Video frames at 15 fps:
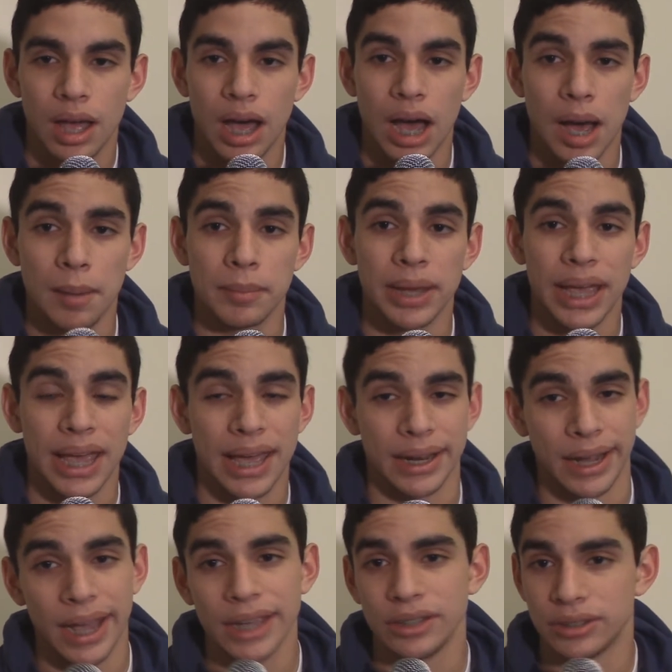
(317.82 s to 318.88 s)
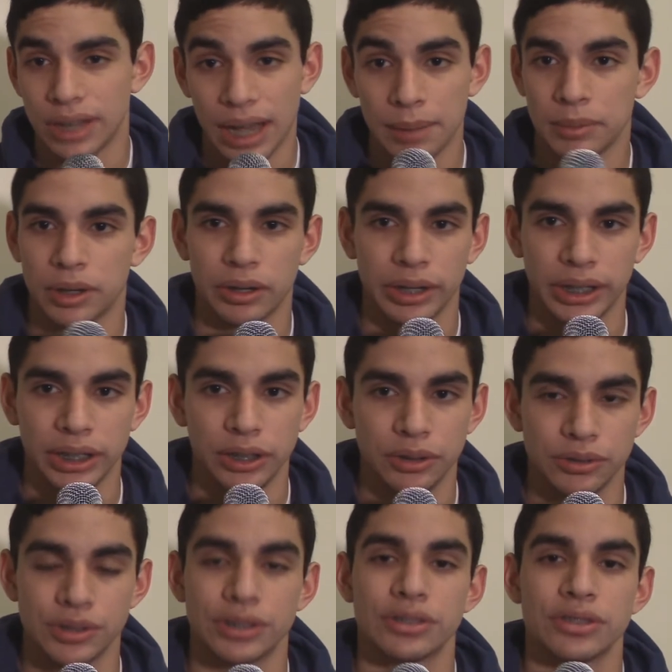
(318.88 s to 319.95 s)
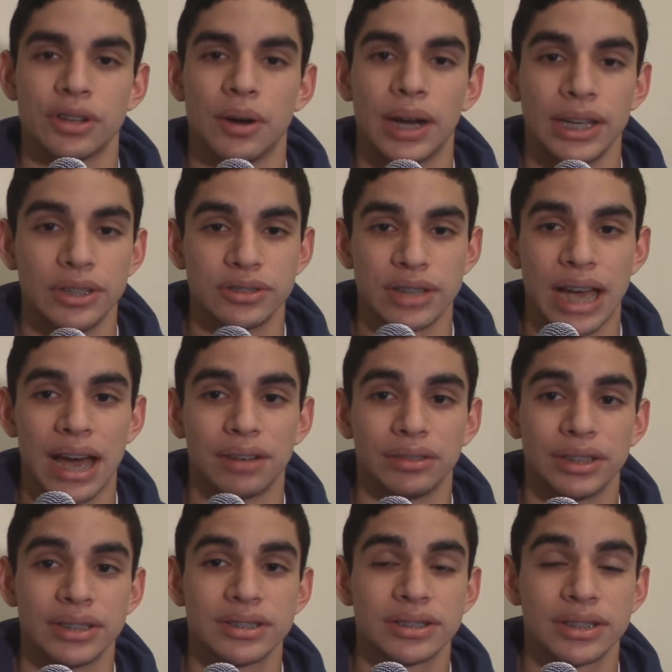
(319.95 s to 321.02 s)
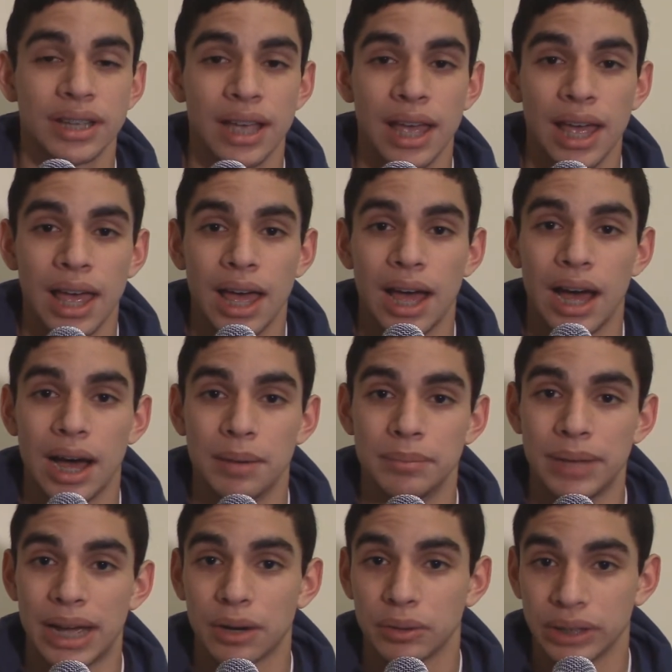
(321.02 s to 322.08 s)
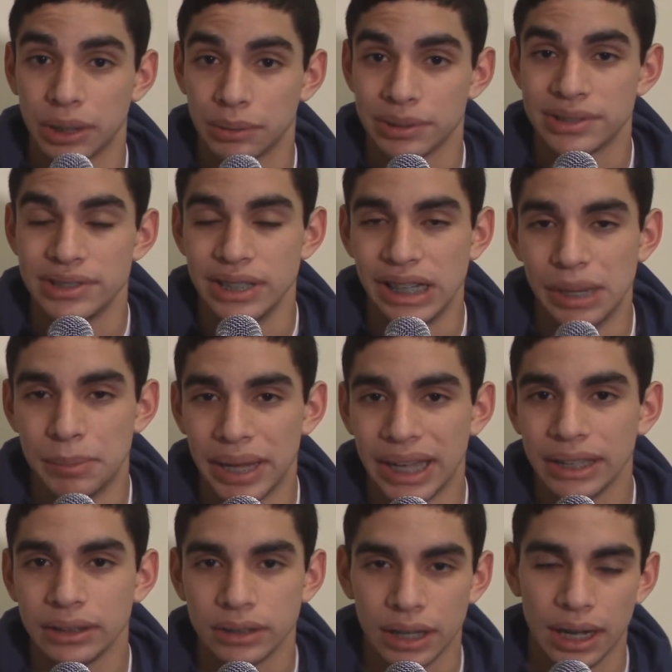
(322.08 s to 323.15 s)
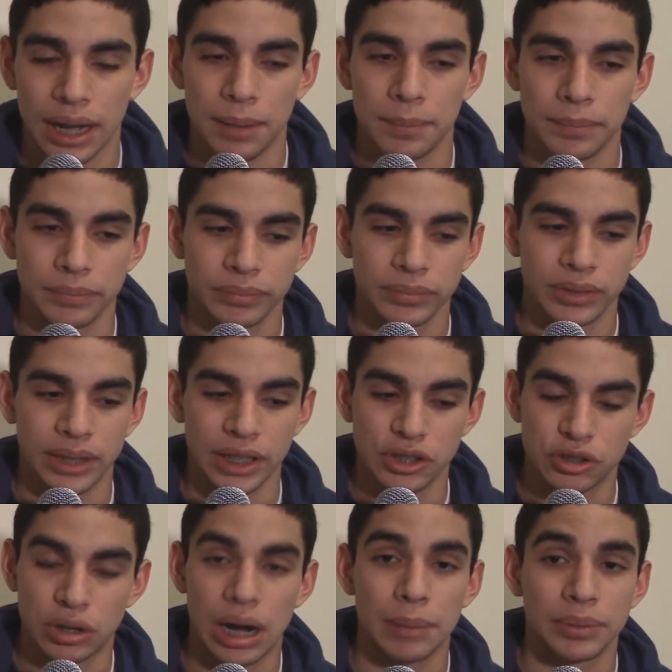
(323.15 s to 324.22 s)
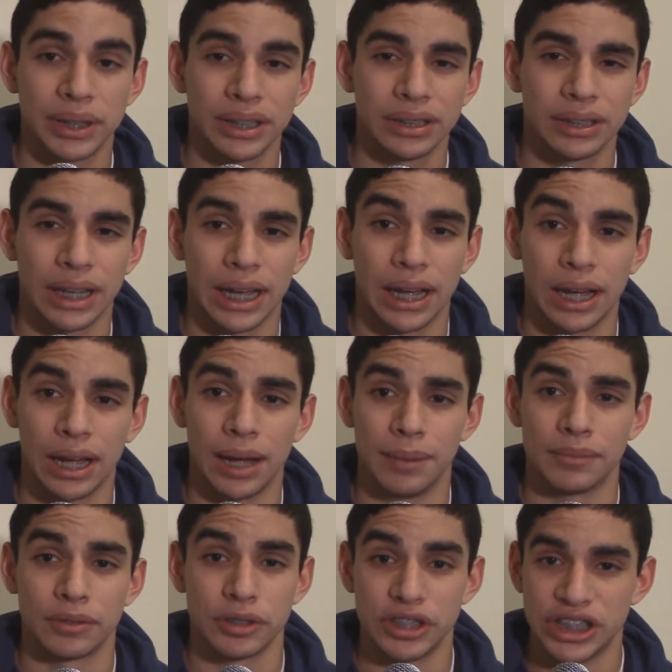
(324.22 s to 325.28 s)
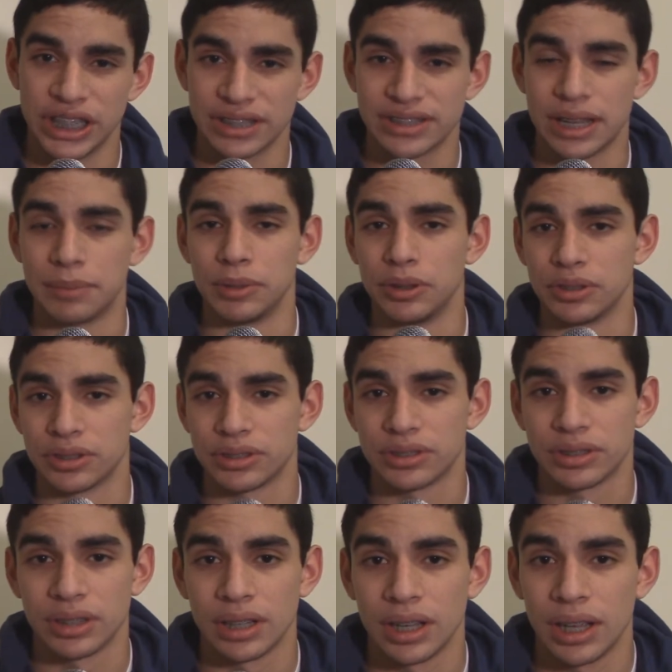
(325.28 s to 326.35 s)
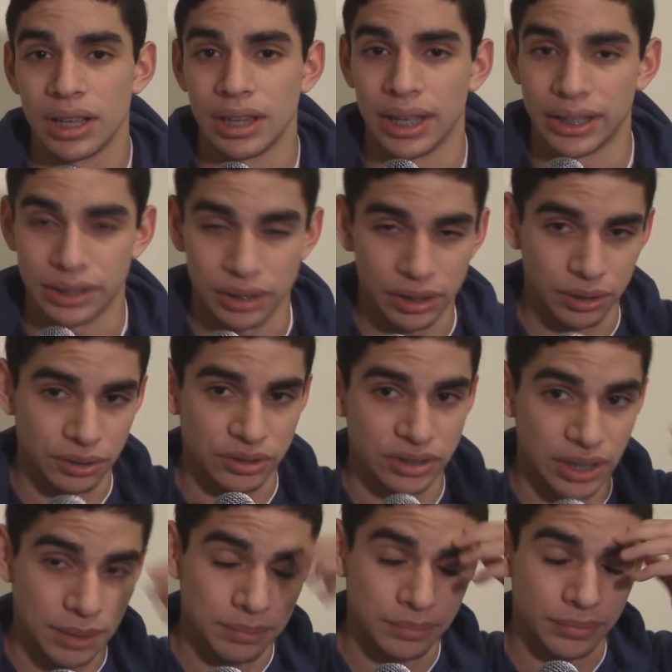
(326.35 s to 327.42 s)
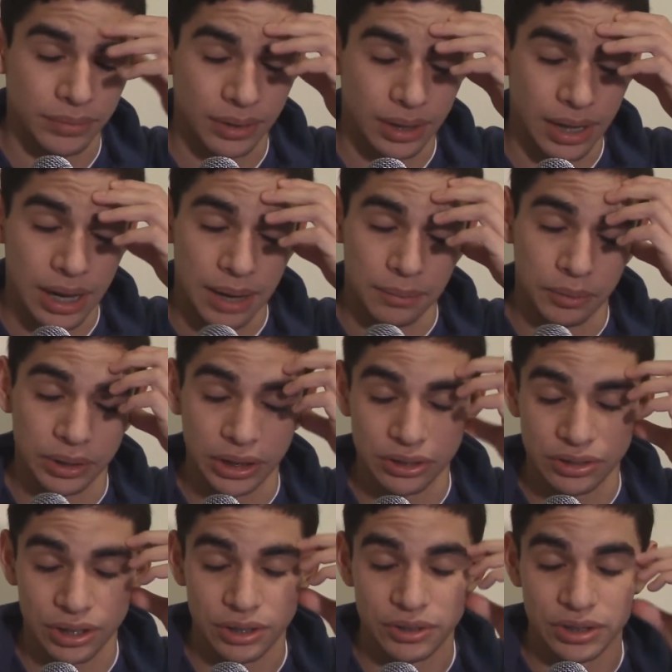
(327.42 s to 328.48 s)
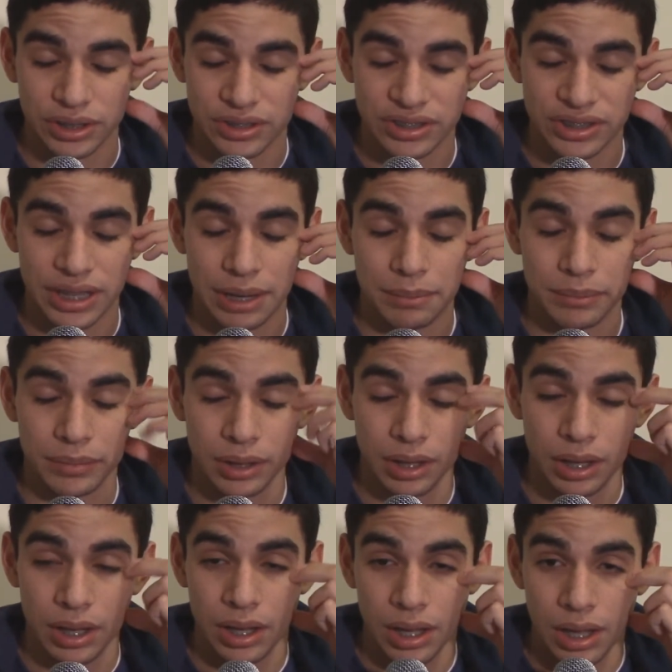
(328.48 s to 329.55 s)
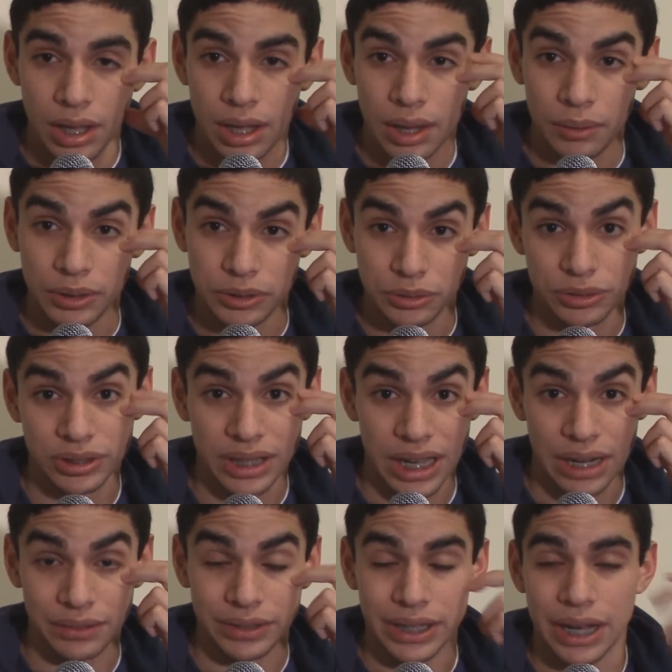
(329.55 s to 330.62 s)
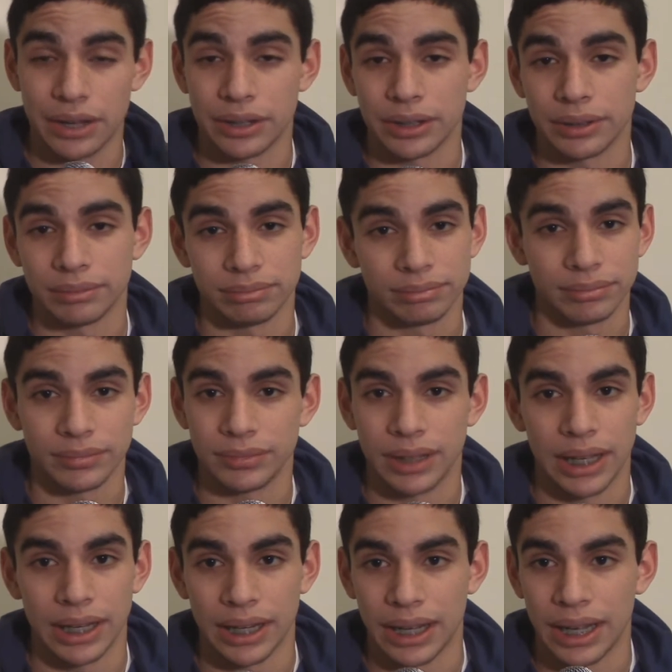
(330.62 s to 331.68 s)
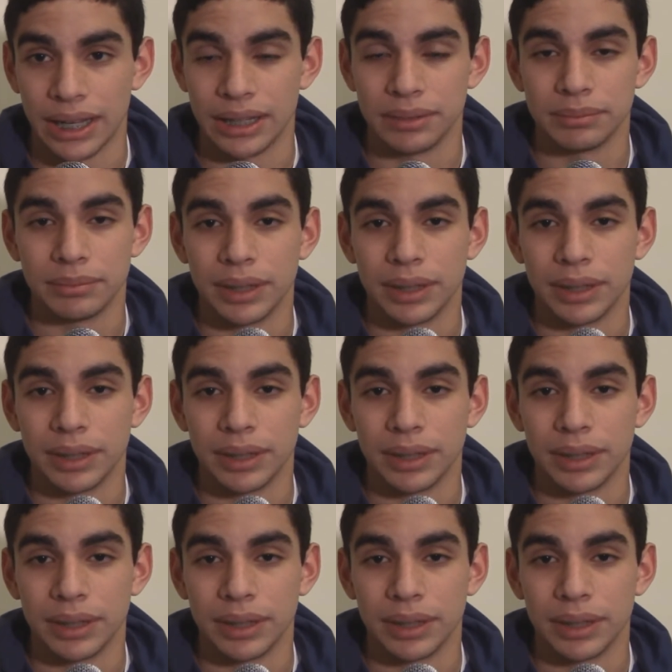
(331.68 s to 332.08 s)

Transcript: And I'm a Cricket user, so I used to have this back when they were CDMA. They dropped it for GSM users, like the little SIM. When you start using a SIM, which was kind of a downer, and I hate it.